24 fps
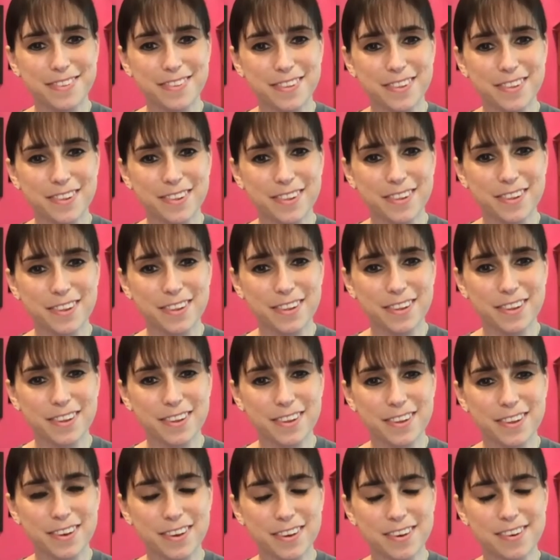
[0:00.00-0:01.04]

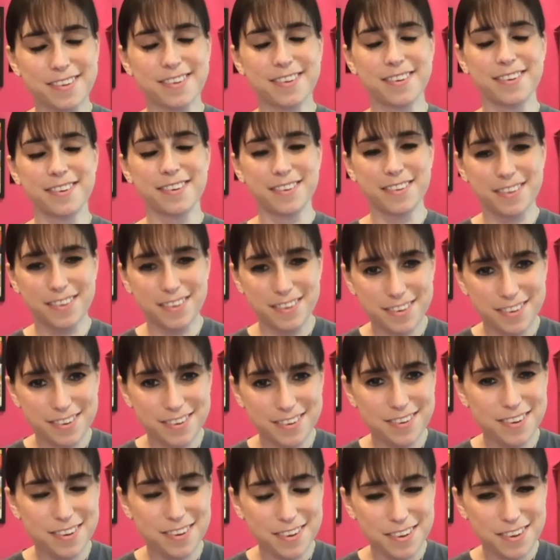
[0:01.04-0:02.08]

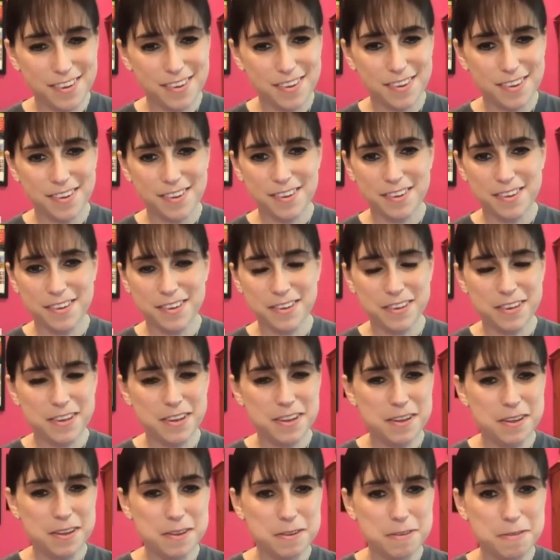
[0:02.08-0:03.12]

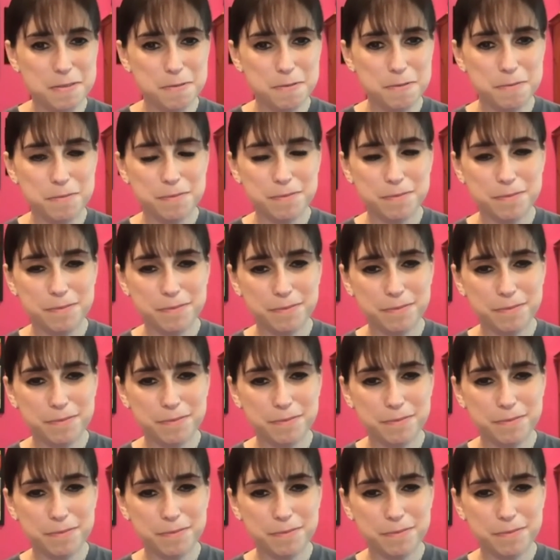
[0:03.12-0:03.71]
This person isn't speaking.